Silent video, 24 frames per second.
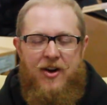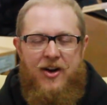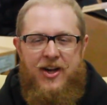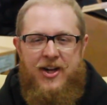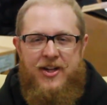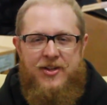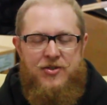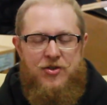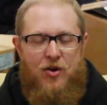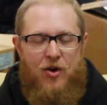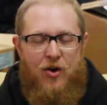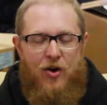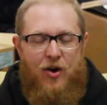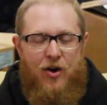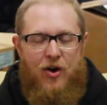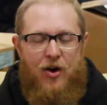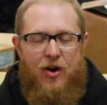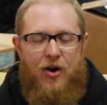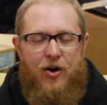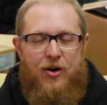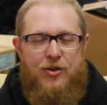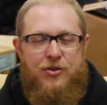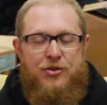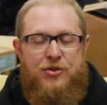it's
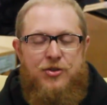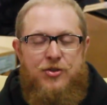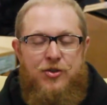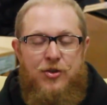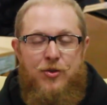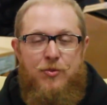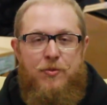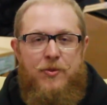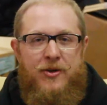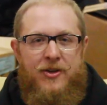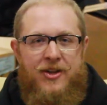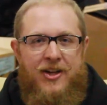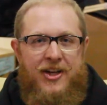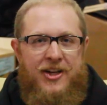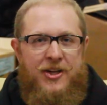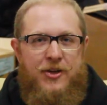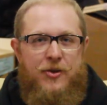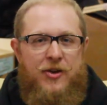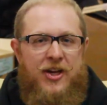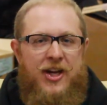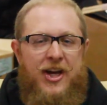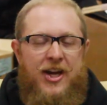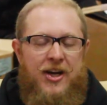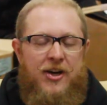all stupid. Like, you
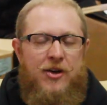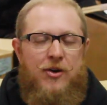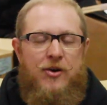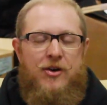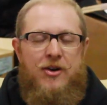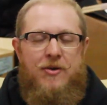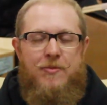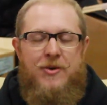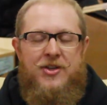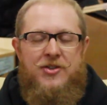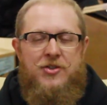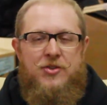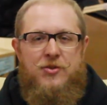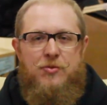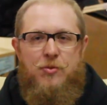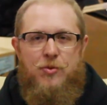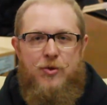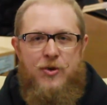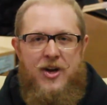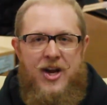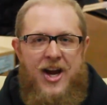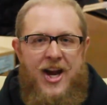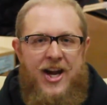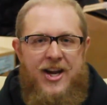can't go on a message
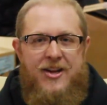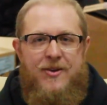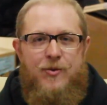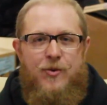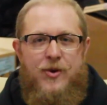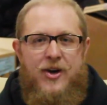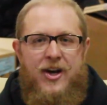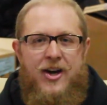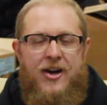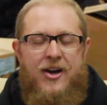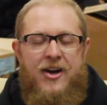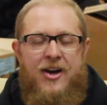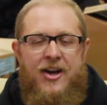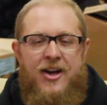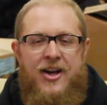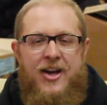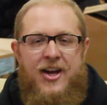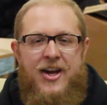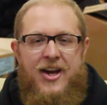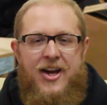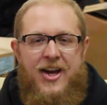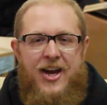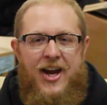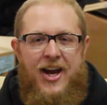board anywhere,
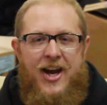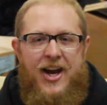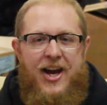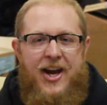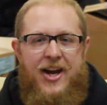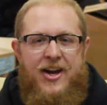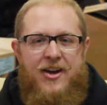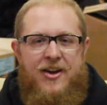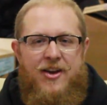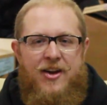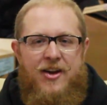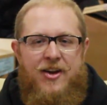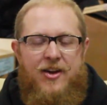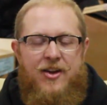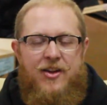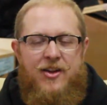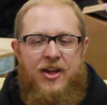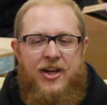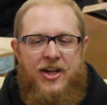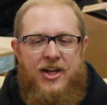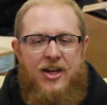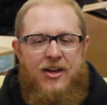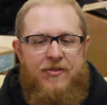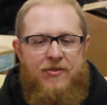and
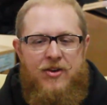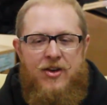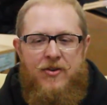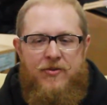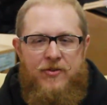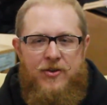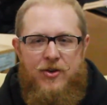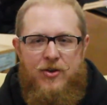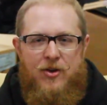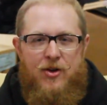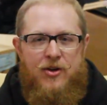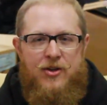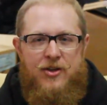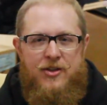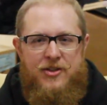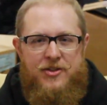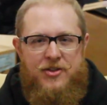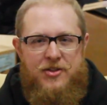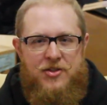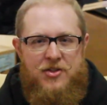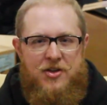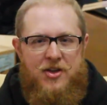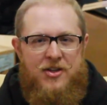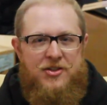like, even if you're on
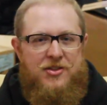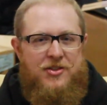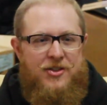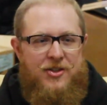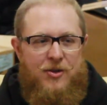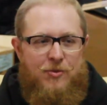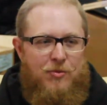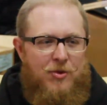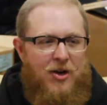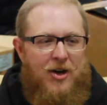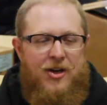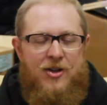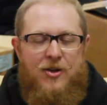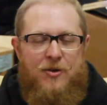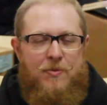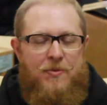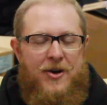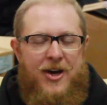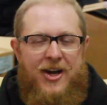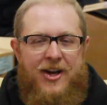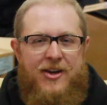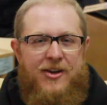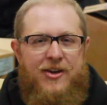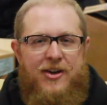discussing, you'll probably look
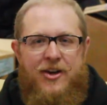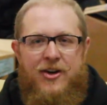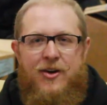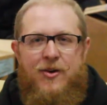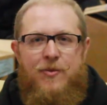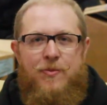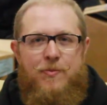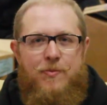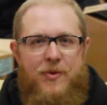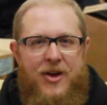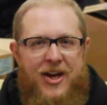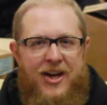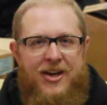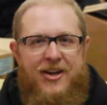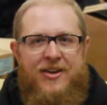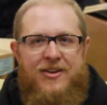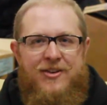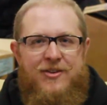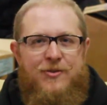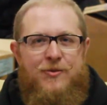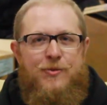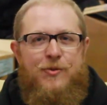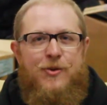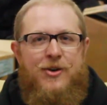back and go, man,
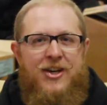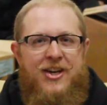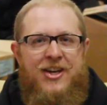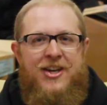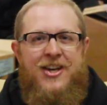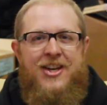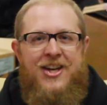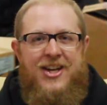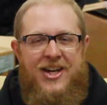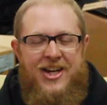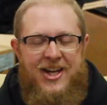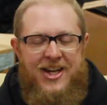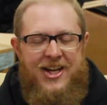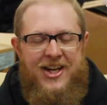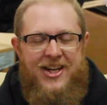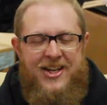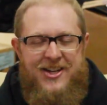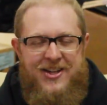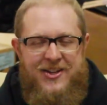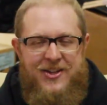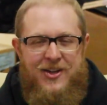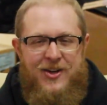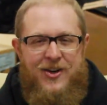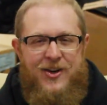what an idiot,
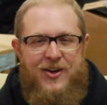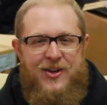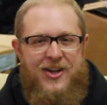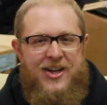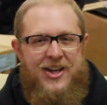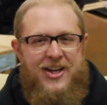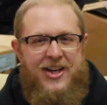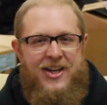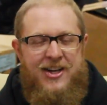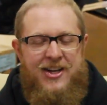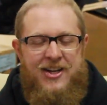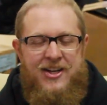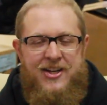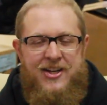you know. Like,